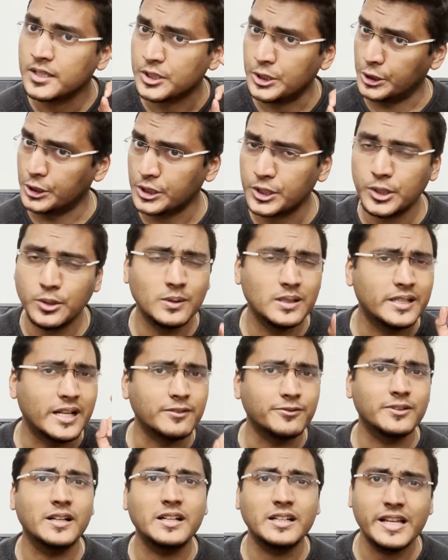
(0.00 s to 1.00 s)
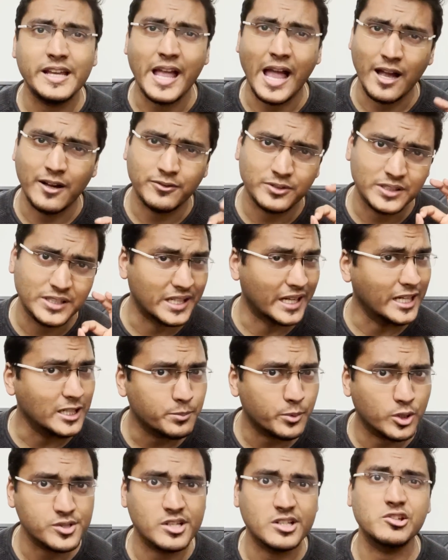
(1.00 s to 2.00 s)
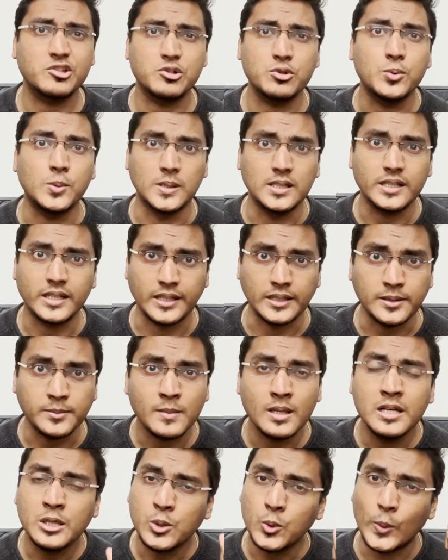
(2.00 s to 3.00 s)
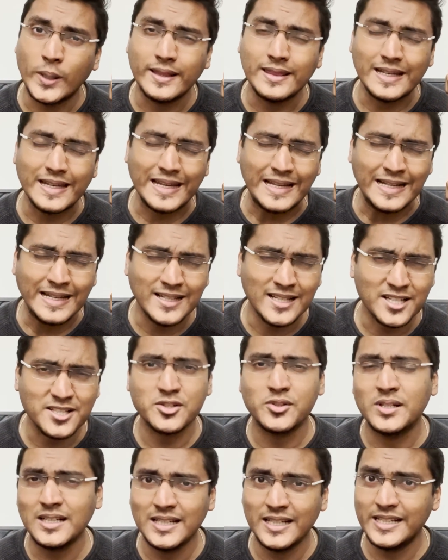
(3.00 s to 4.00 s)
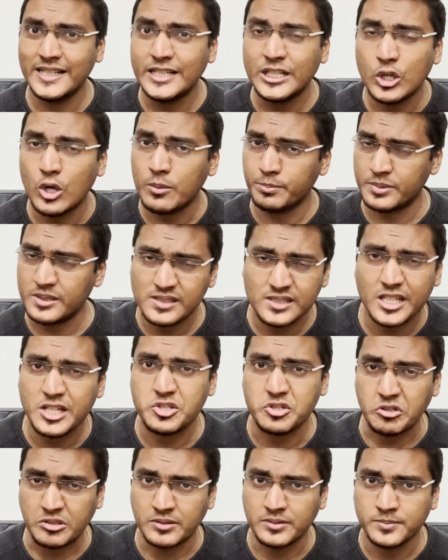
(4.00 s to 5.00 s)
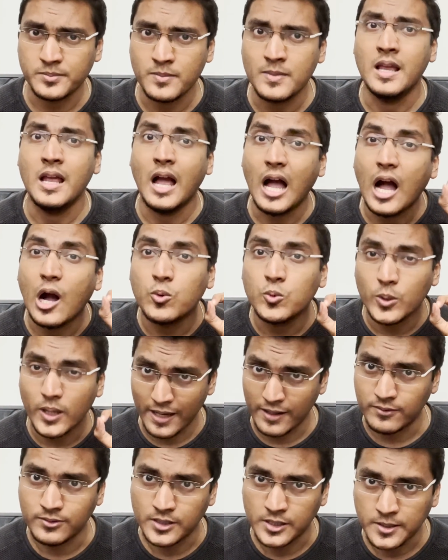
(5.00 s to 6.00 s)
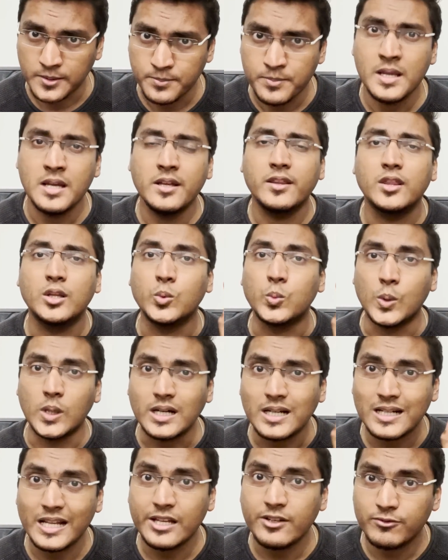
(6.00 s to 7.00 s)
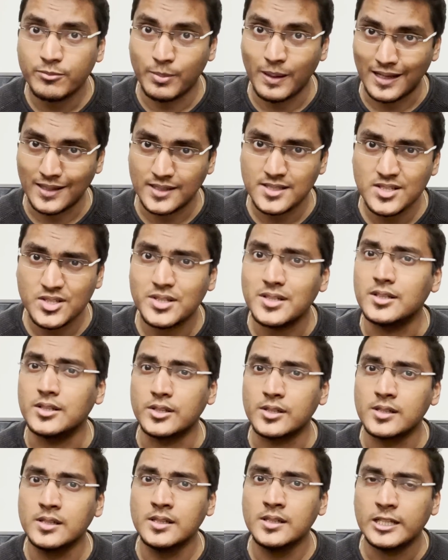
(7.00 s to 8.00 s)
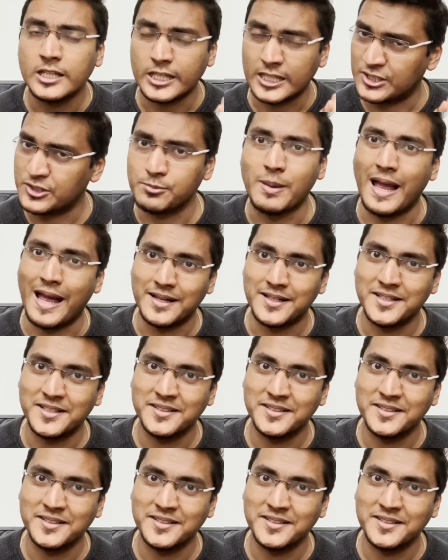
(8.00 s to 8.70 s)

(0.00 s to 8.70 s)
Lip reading: Here, you will definitely have great projects to work in with industry-leading compensation. However, the work-life balance here is bad.